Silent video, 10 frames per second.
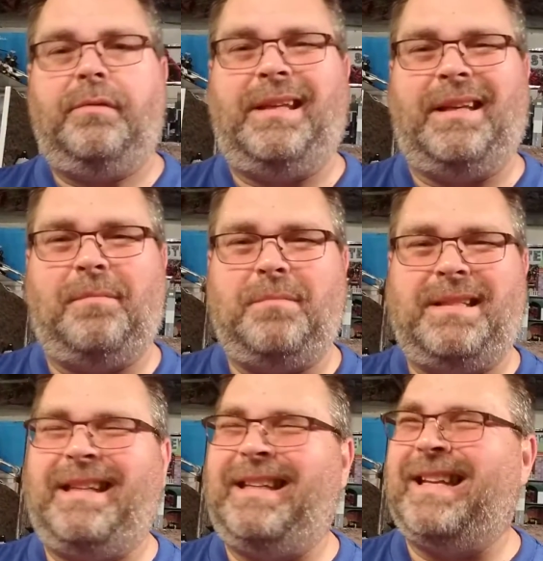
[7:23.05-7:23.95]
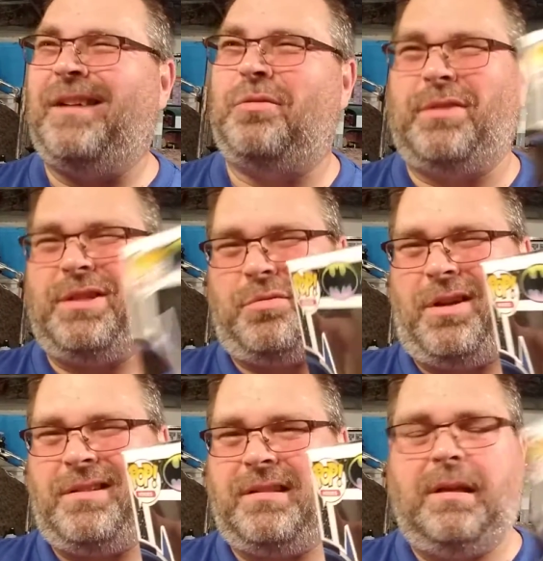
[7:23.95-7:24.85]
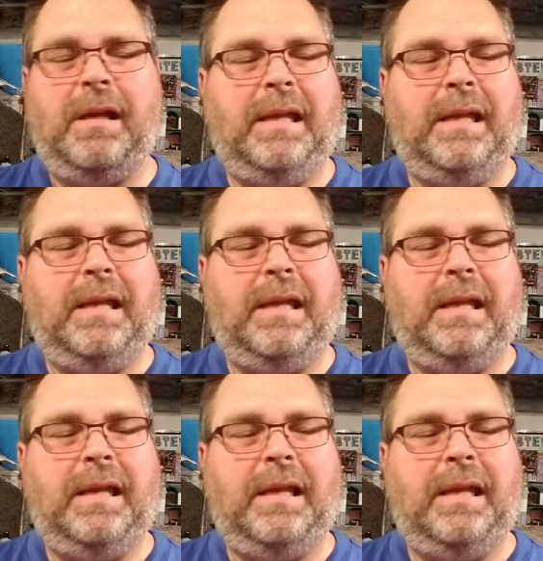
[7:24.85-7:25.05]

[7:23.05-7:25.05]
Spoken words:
him sitting down crisscross.